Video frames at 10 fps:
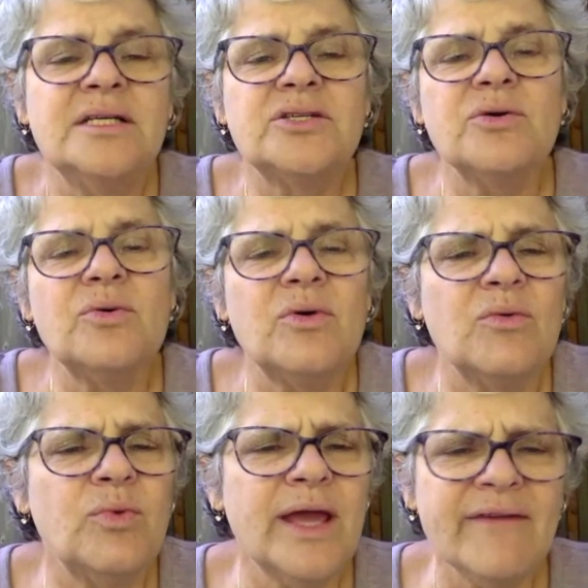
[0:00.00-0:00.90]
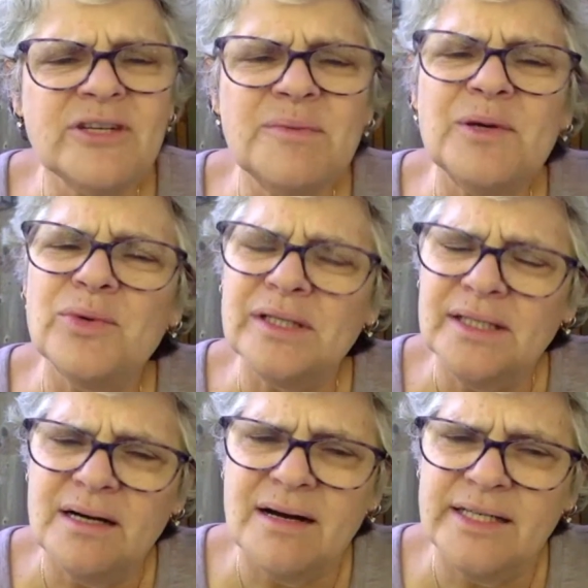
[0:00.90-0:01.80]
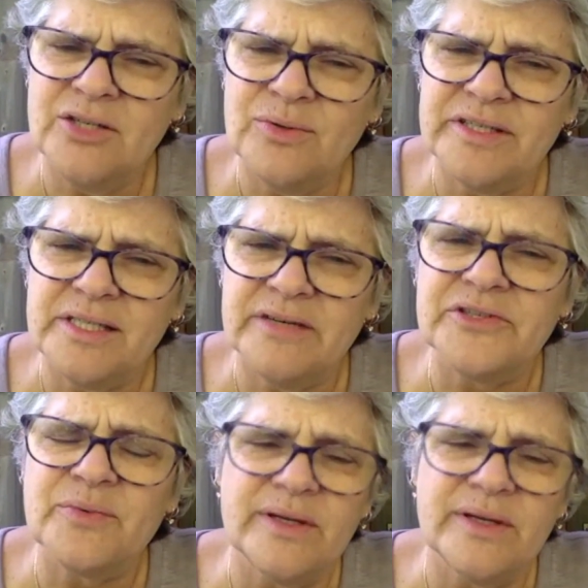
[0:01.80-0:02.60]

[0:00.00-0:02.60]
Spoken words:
So we have to be really kind to ourselves,